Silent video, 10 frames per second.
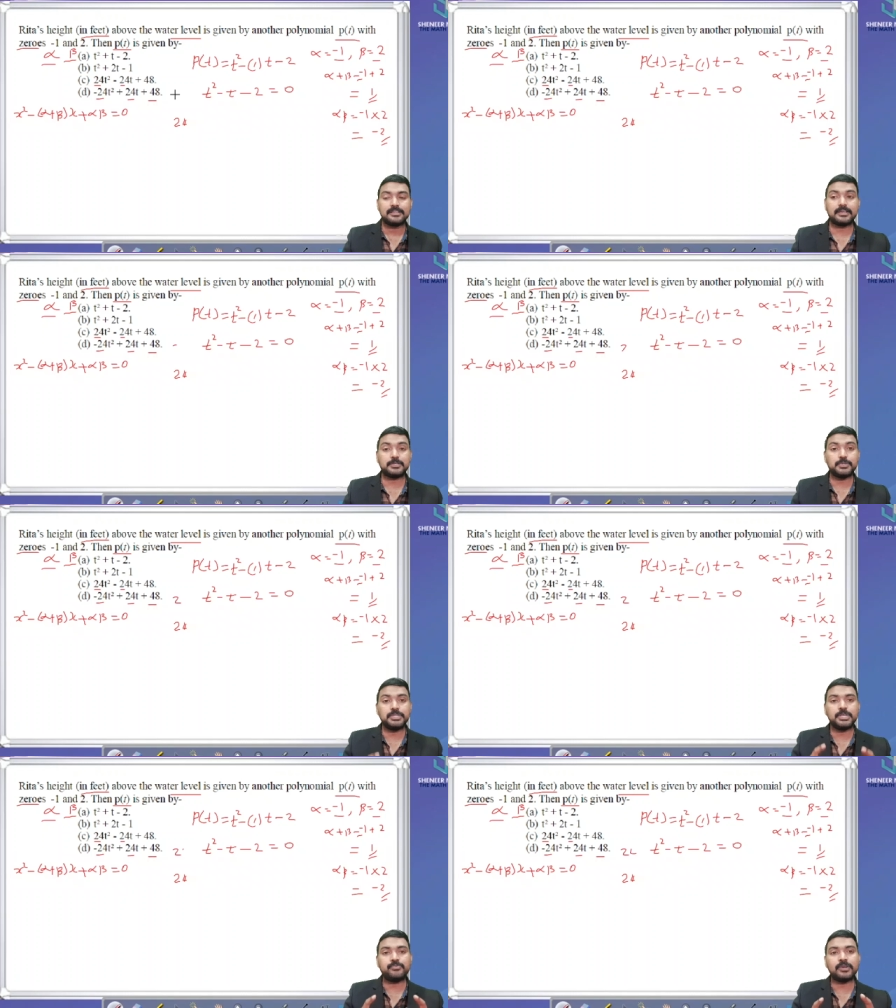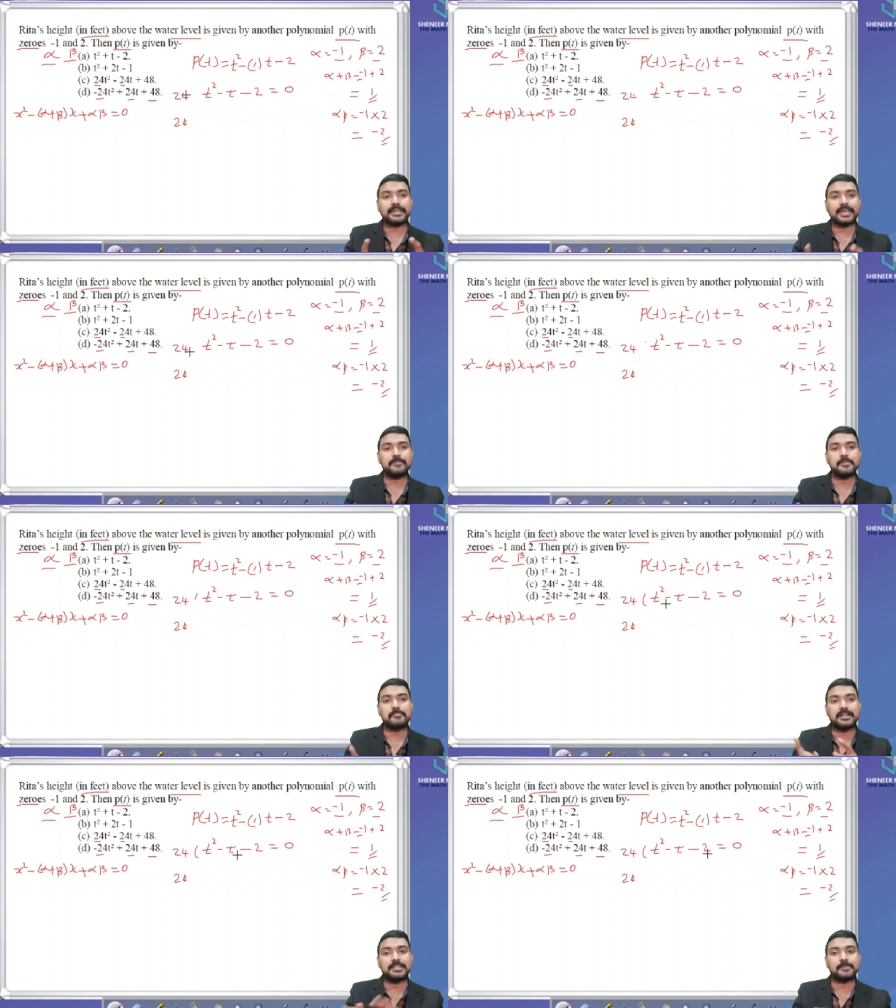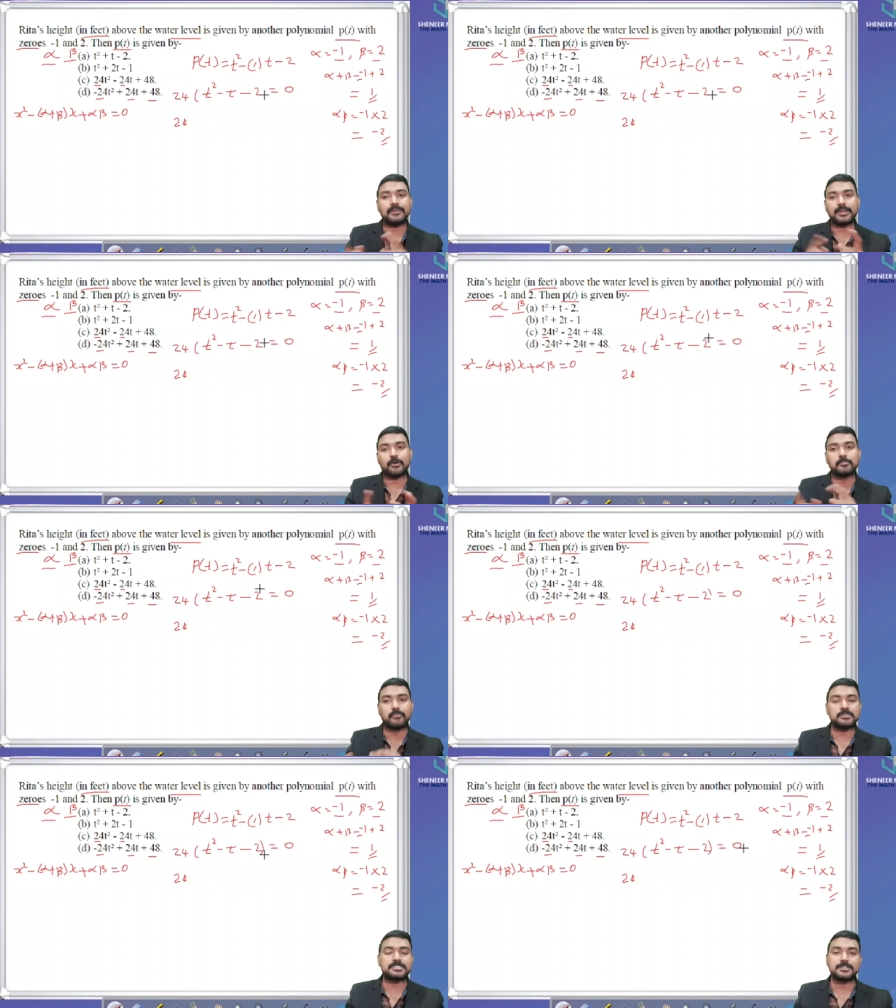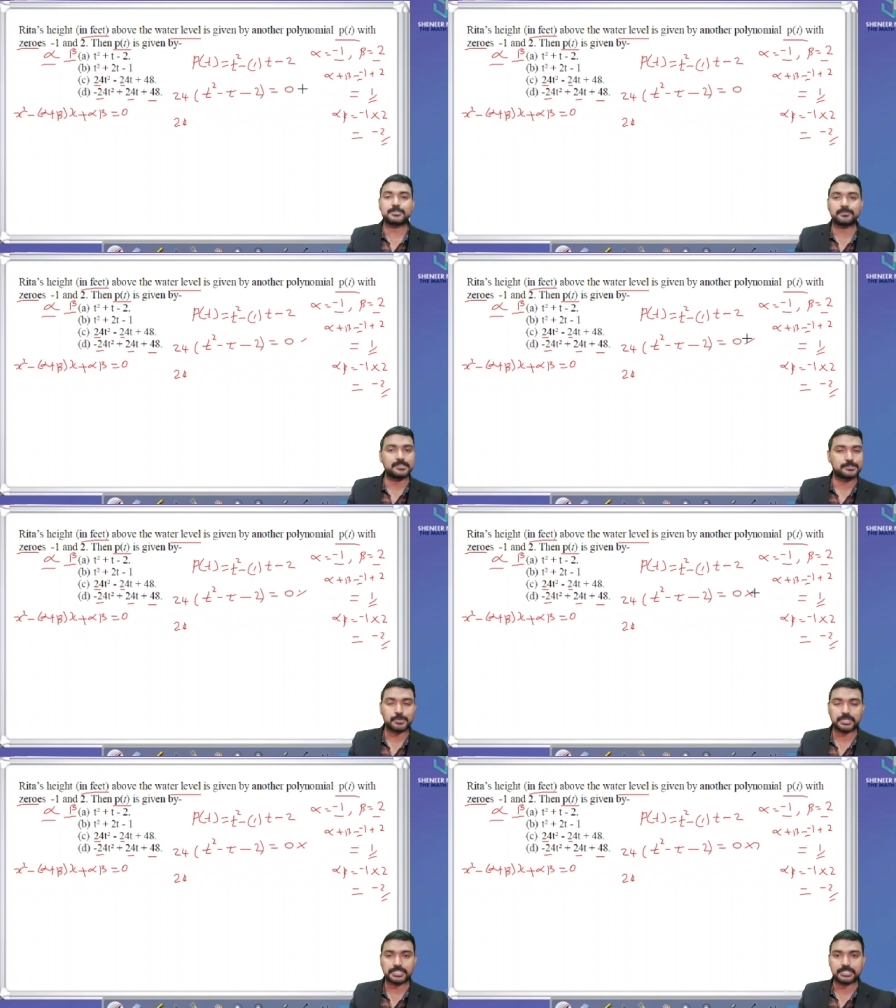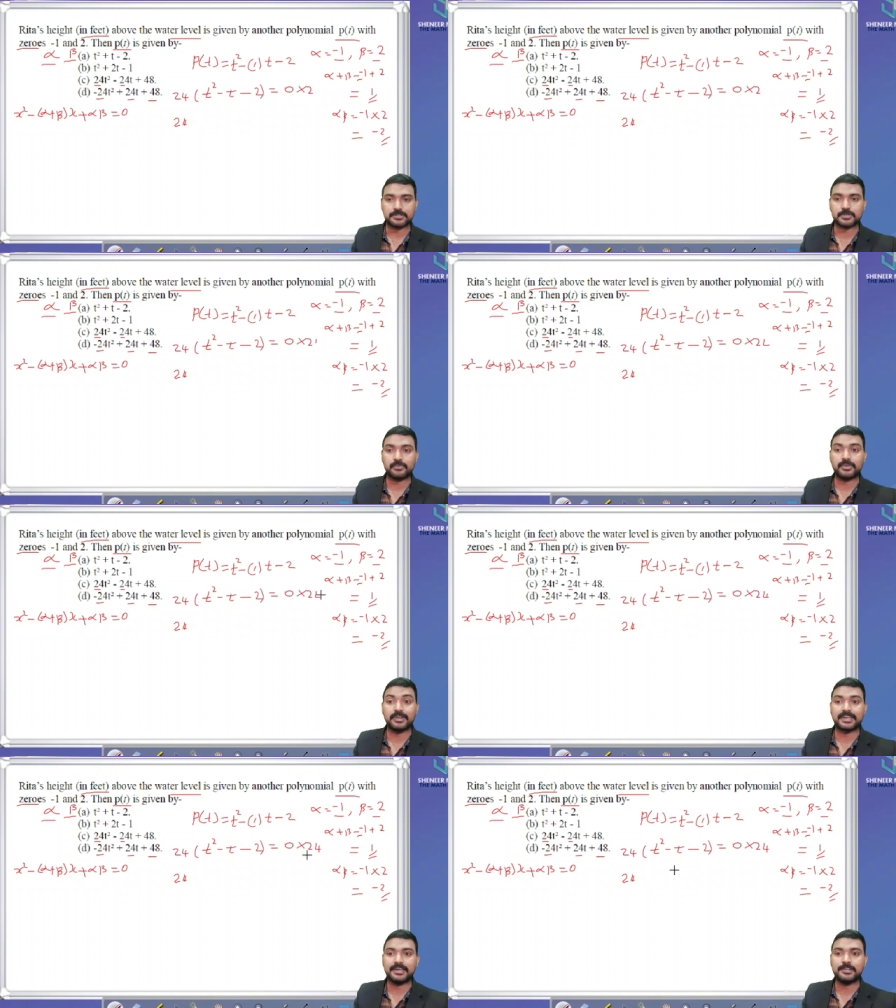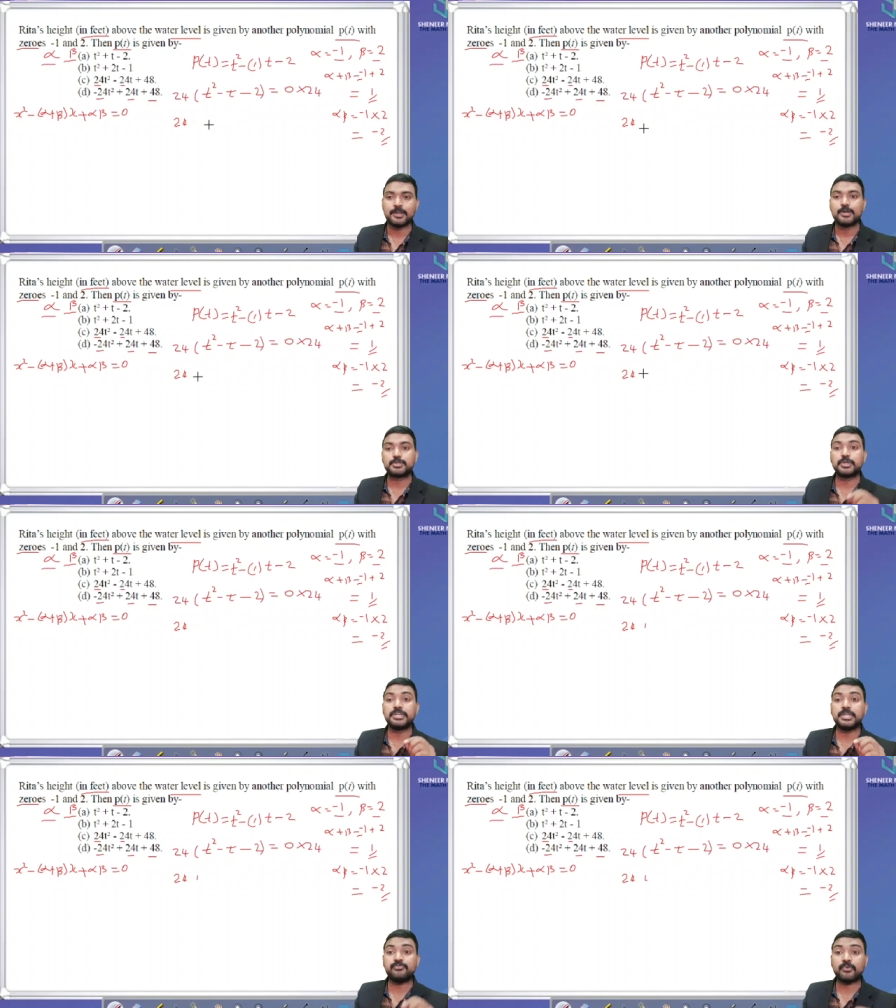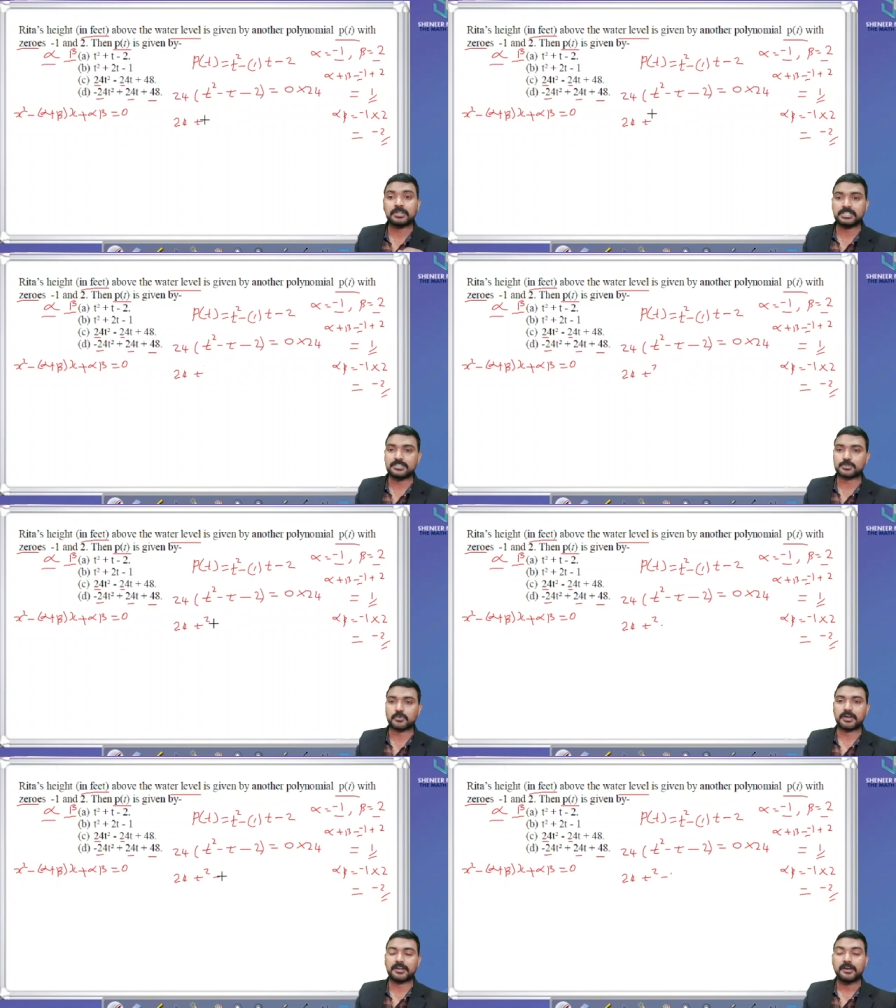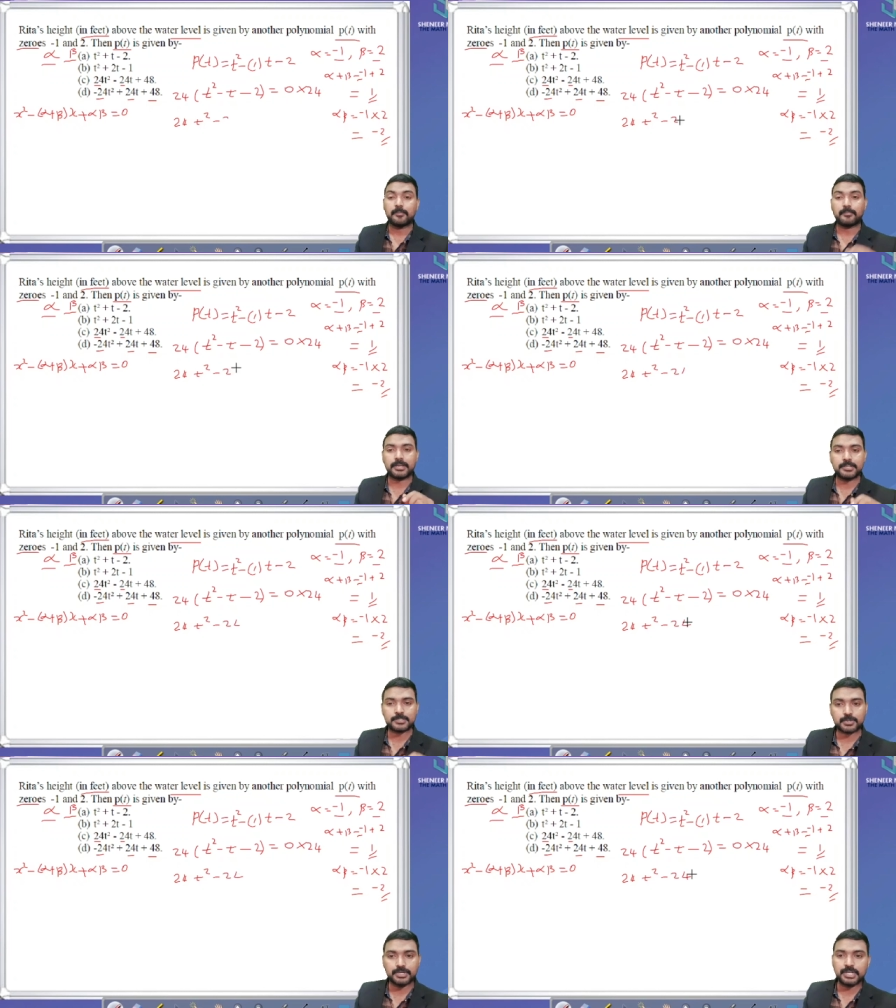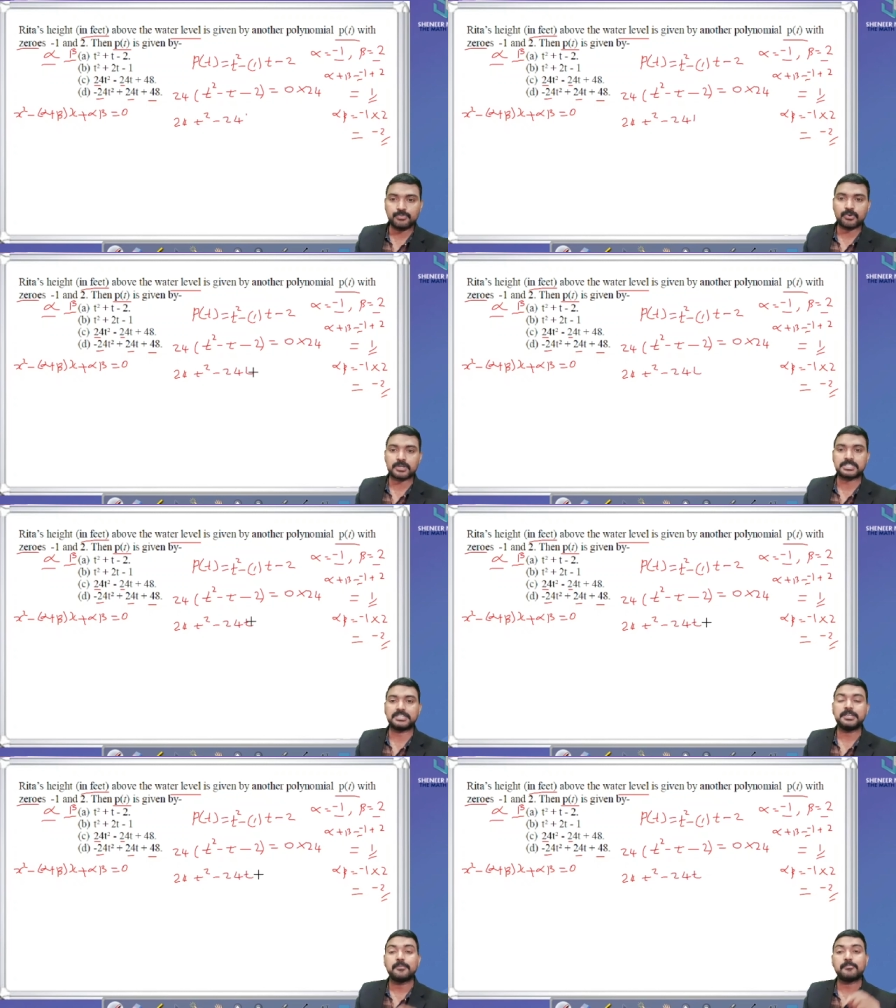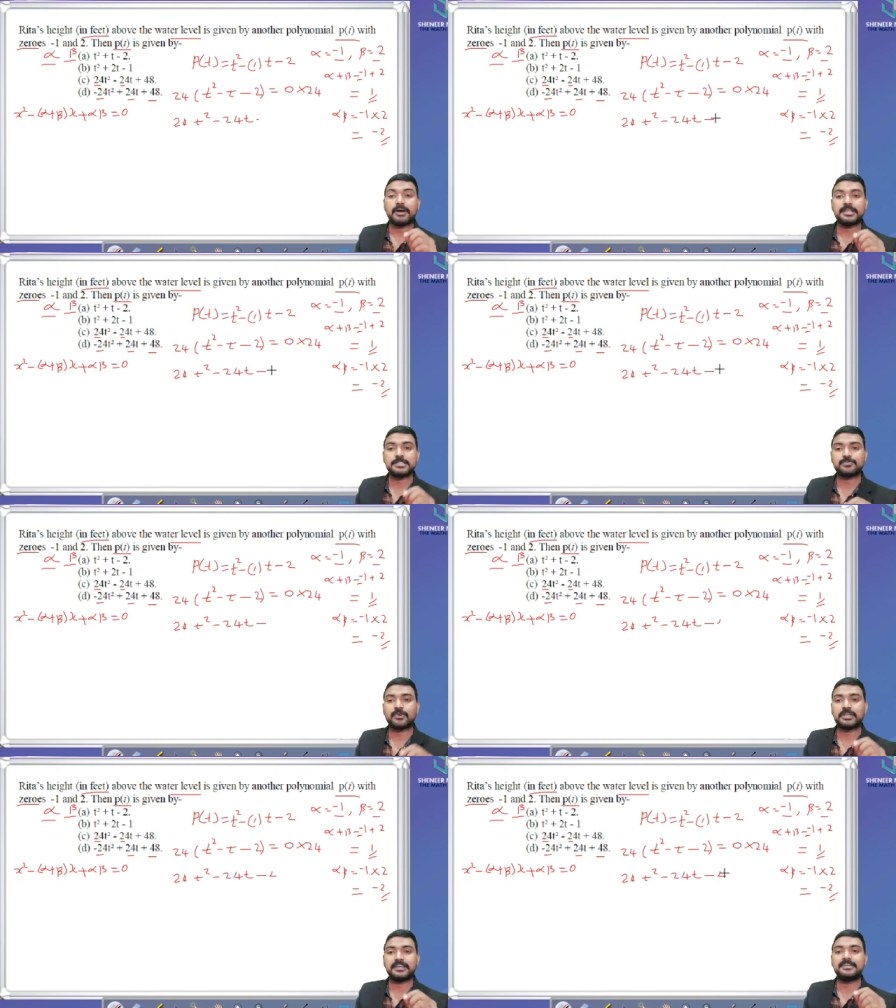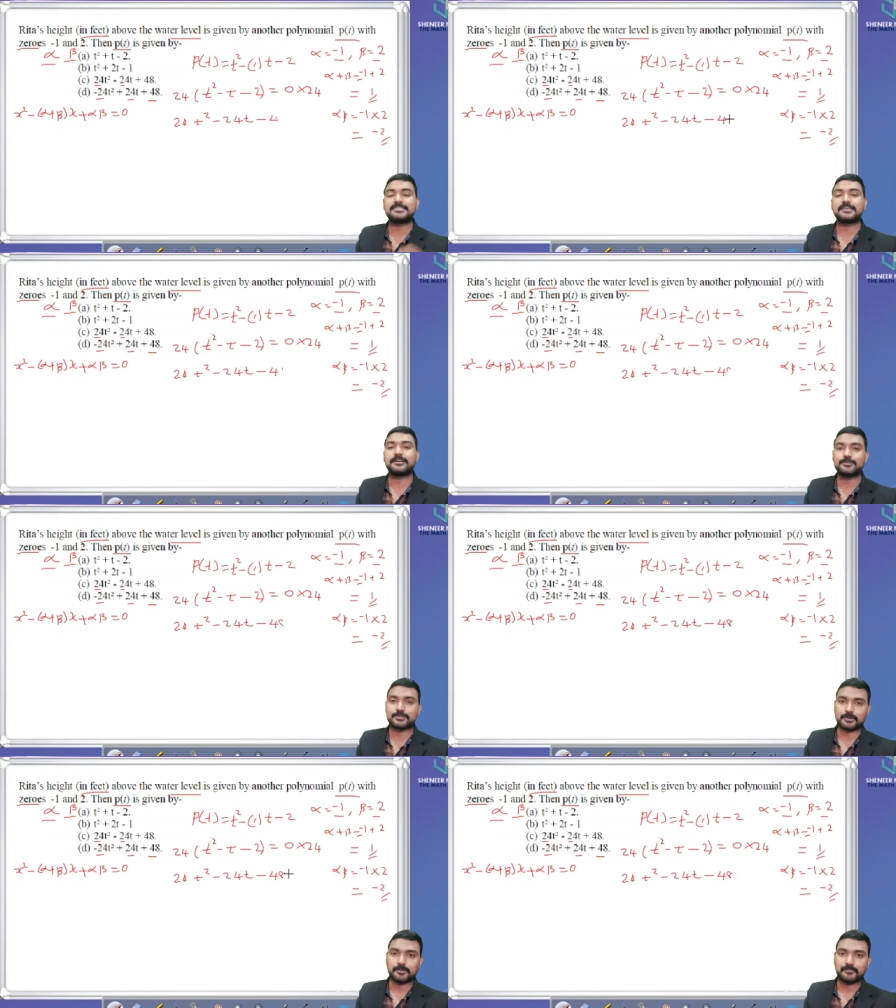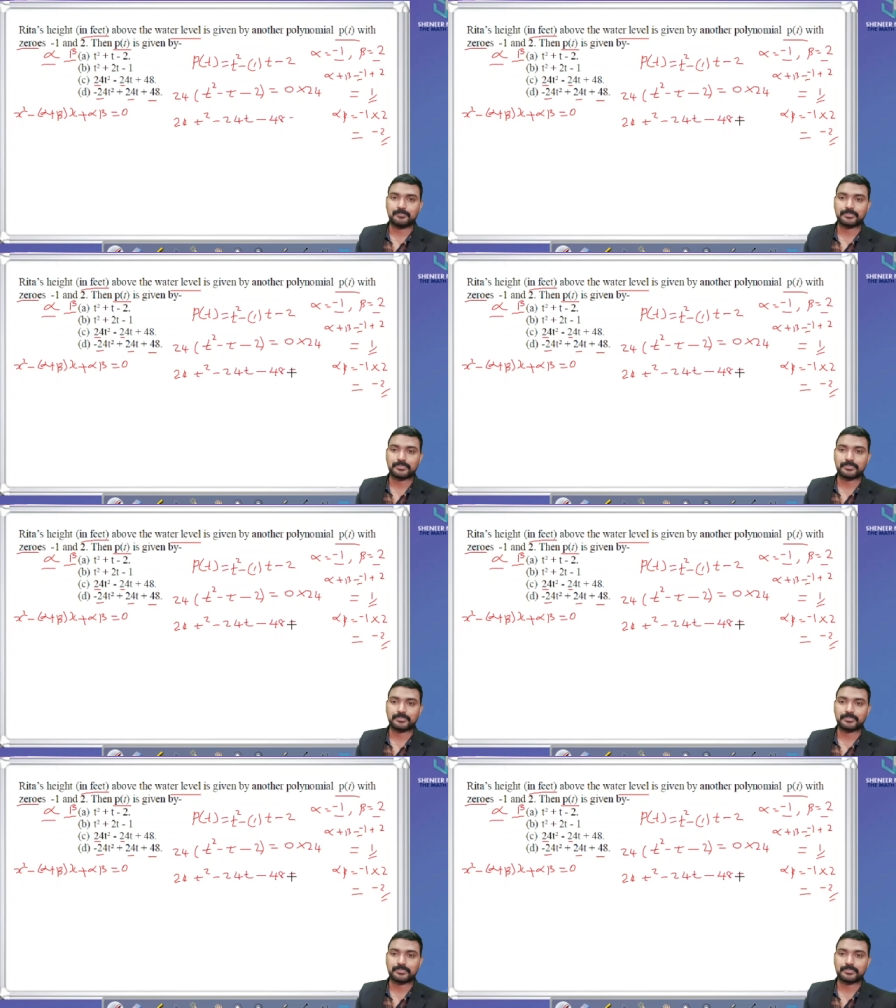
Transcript: The 24 can be multiplied on both sides of this equation. So we will get 24t square minus 24t minus 48 is equal to 0.